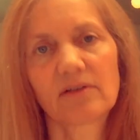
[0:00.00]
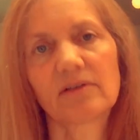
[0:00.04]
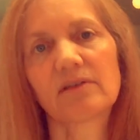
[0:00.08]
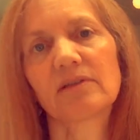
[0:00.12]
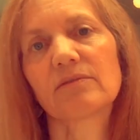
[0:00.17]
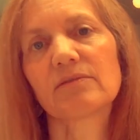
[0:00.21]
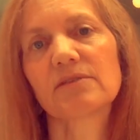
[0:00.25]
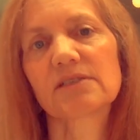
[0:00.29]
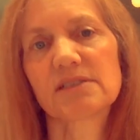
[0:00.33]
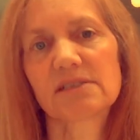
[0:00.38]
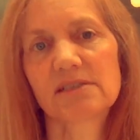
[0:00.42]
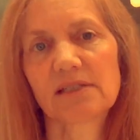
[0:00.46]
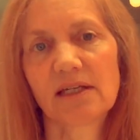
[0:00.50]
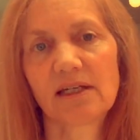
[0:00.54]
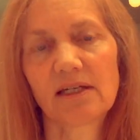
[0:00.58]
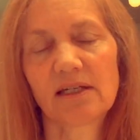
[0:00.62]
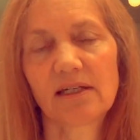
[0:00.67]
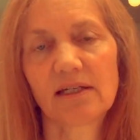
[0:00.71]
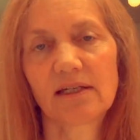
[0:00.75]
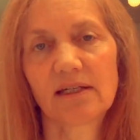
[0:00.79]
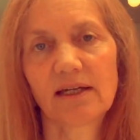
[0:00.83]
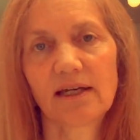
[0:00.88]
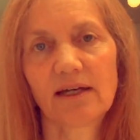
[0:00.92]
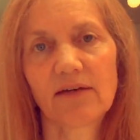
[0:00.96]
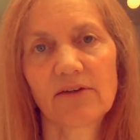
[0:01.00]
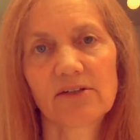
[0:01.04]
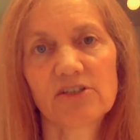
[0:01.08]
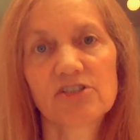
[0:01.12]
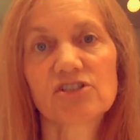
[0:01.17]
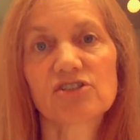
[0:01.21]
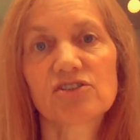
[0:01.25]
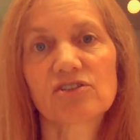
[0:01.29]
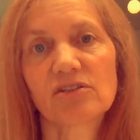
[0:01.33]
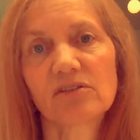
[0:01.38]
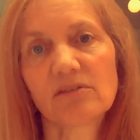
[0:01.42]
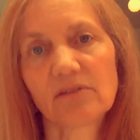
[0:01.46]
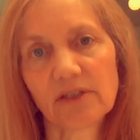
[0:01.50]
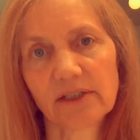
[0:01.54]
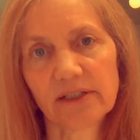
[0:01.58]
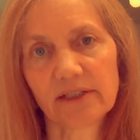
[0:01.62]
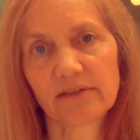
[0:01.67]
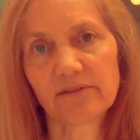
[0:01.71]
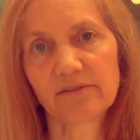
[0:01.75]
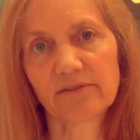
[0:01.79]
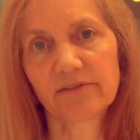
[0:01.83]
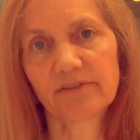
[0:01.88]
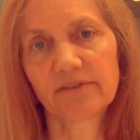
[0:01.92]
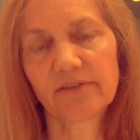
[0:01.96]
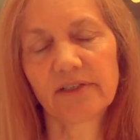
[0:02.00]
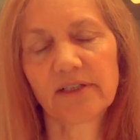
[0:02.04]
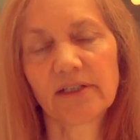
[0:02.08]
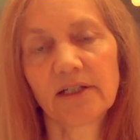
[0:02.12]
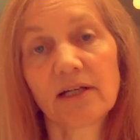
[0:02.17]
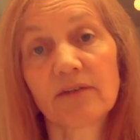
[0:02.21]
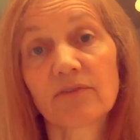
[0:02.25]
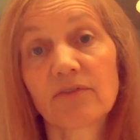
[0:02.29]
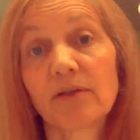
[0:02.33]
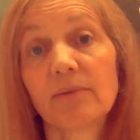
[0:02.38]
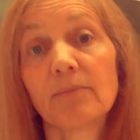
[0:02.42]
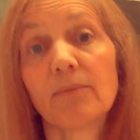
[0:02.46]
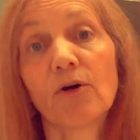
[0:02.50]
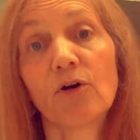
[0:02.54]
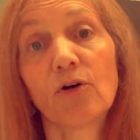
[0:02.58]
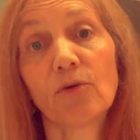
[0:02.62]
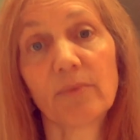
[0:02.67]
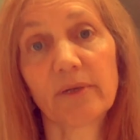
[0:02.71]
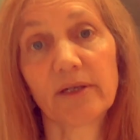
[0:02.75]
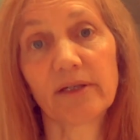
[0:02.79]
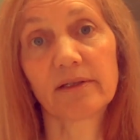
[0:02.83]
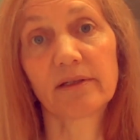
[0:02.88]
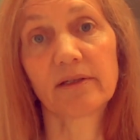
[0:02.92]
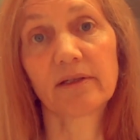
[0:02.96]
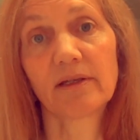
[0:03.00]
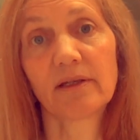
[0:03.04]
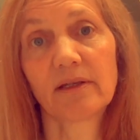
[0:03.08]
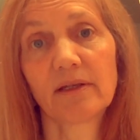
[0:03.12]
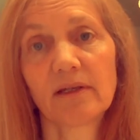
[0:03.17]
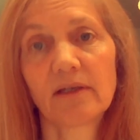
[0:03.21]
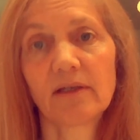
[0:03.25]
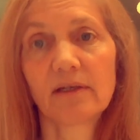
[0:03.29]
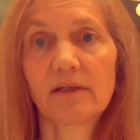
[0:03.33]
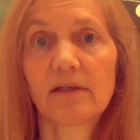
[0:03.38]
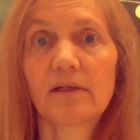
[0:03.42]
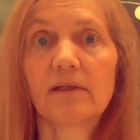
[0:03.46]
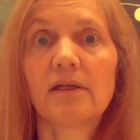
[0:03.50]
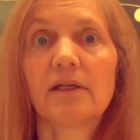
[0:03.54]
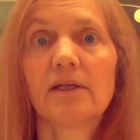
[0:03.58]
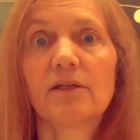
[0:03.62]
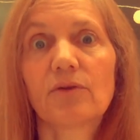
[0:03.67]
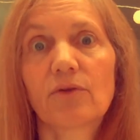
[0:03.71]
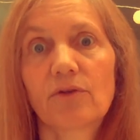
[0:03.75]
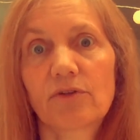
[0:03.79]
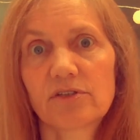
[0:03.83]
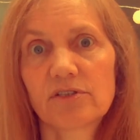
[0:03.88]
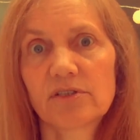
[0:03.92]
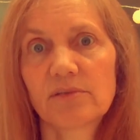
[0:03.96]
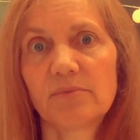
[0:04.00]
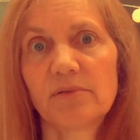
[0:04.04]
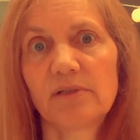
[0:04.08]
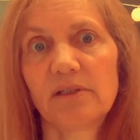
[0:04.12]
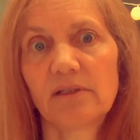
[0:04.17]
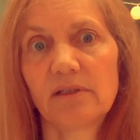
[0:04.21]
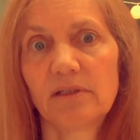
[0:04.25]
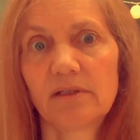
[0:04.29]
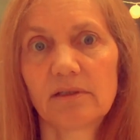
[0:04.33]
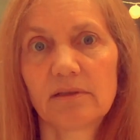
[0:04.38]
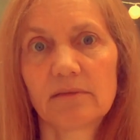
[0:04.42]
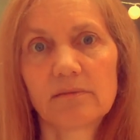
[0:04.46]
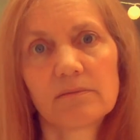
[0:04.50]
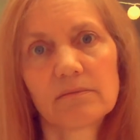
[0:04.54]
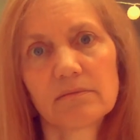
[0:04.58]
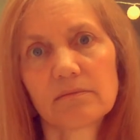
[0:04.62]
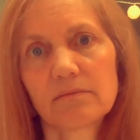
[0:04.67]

that was saying how I should live in every moment in order to be